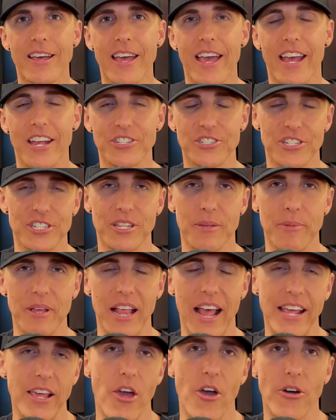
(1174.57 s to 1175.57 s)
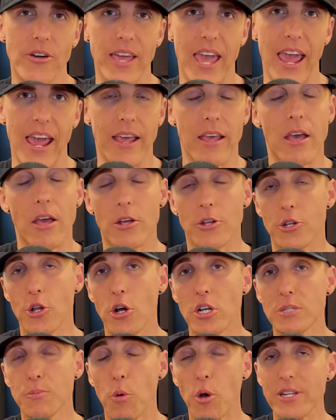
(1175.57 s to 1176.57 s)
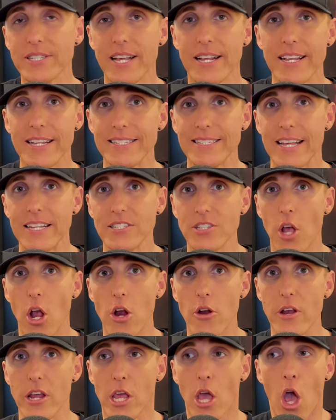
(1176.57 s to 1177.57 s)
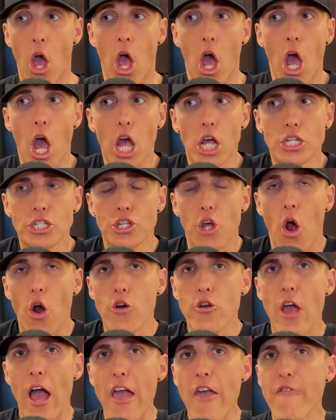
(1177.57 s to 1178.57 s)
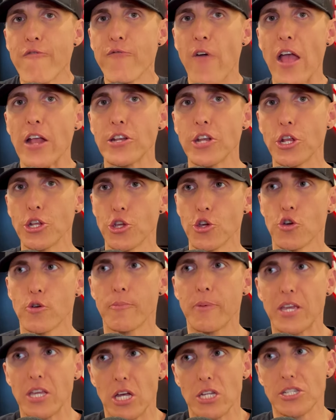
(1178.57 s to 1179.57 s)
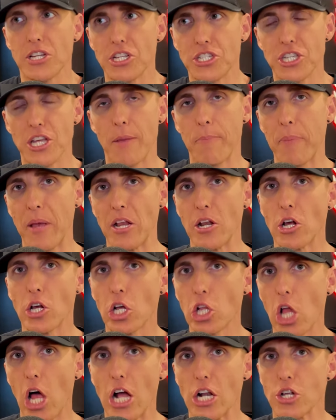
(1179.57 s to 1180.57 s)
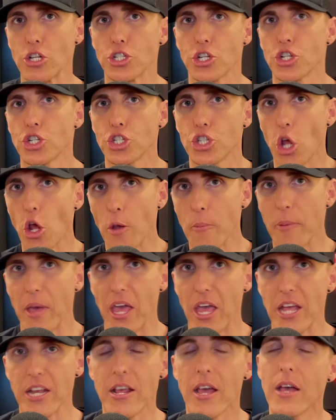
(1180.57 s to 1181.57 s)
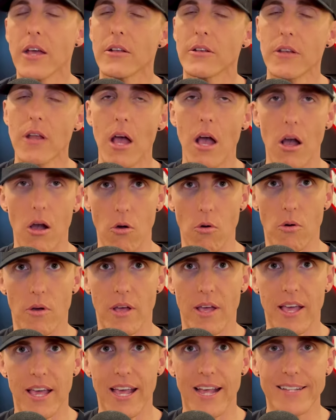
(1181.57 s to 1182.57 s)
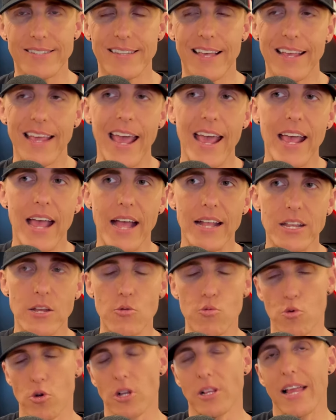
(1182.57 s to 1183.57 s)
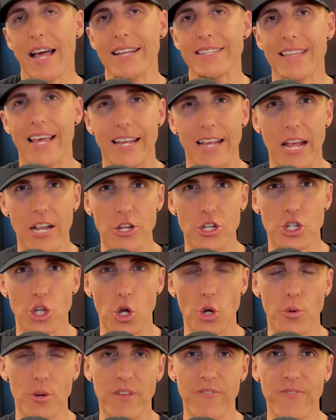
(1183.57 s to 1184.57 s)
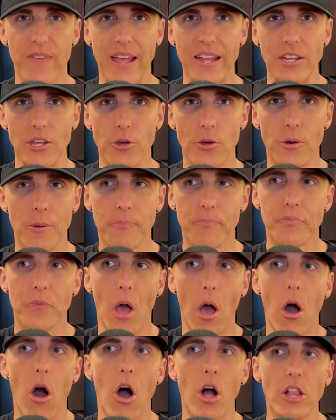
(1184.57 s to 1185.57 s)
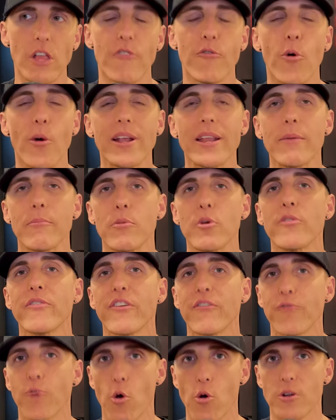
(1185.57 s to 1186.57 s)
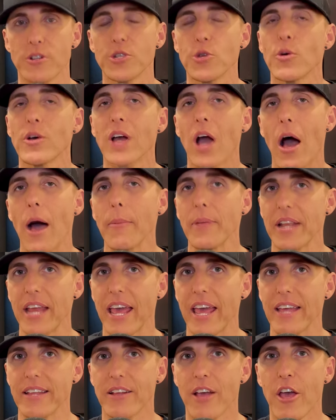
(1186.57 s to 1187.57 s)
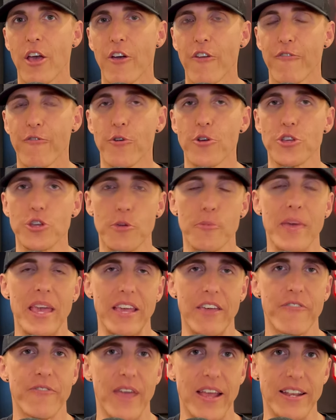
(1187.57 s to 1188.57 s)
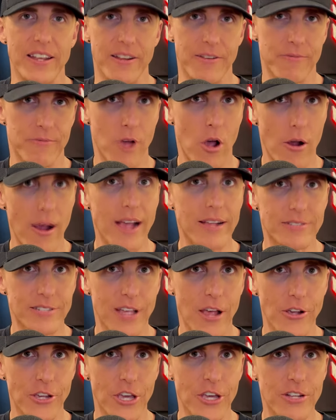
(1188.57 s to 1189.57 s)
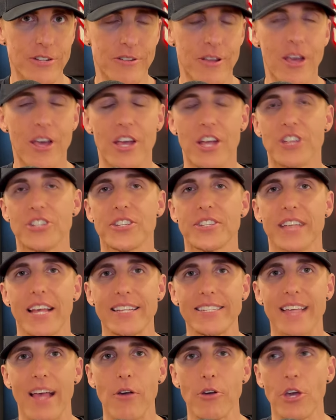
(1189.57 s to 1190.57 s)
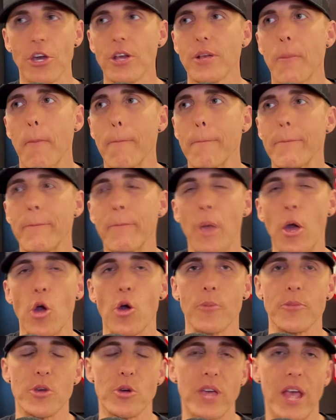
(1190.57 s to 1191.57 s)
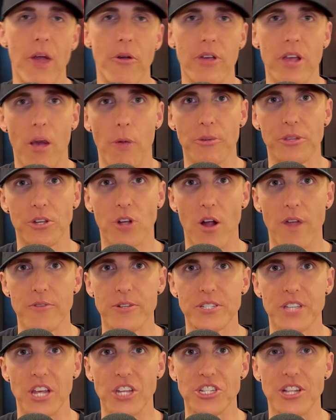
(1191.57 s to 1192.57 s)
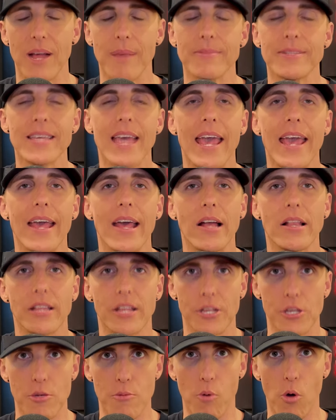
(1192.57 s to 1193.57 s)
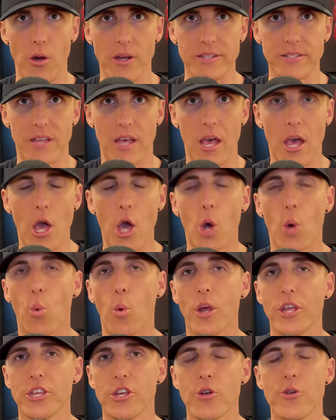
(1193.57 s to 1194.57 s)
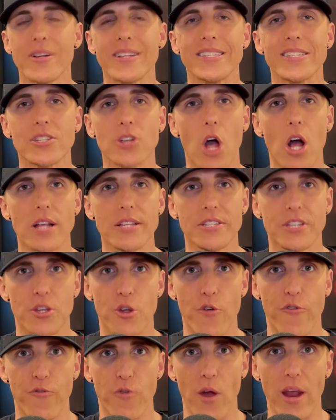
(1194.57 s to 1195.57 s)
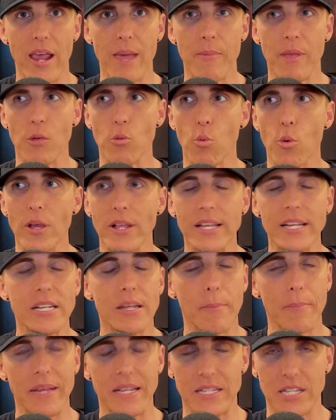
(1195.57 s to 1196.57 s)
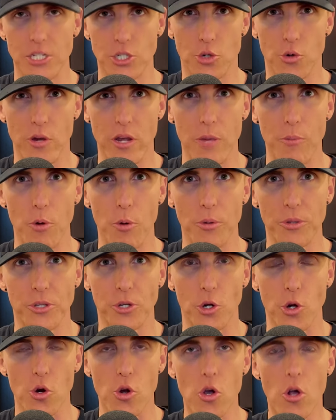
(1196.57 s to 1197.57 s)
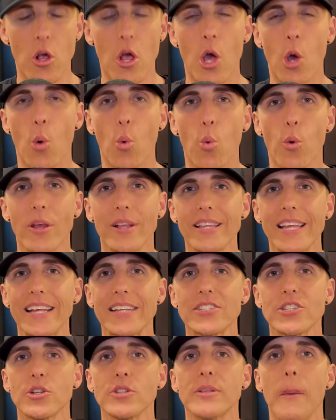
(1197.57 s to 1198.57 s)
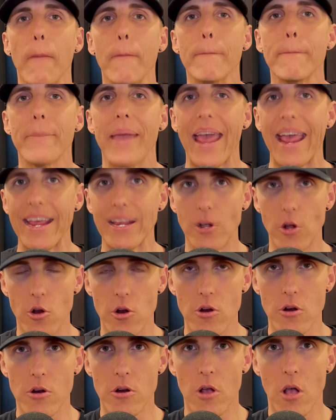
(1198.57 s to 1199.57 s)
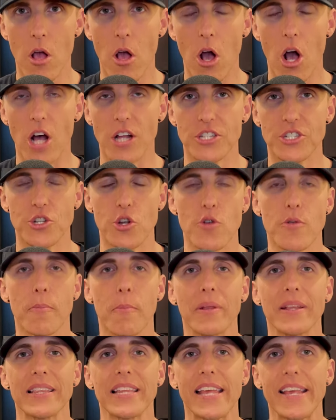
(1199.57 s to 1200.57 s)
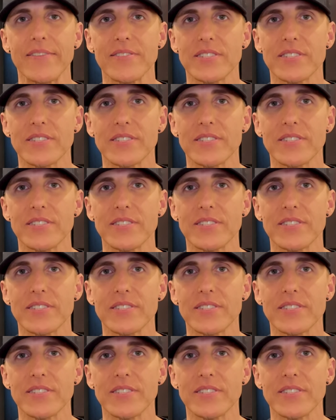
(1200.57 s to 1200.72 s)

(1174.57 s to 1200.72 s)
And she's gonna be like, okay, notice, boys, I didn't say sorry. Hey, sorry I offended you because I said pina coladas are stupid. No, it's like, hey, I didn't realize that kind of joke would offend you. I'll avoid it moving forward to accommodate for you being offended. All right, sound good? And she's like, sound good? Boom, you carry on with the conversation. I'm telling you, boys, when you're ensconced in your frame and willing to be disagreeable with a girl, willing to debate her on certain belief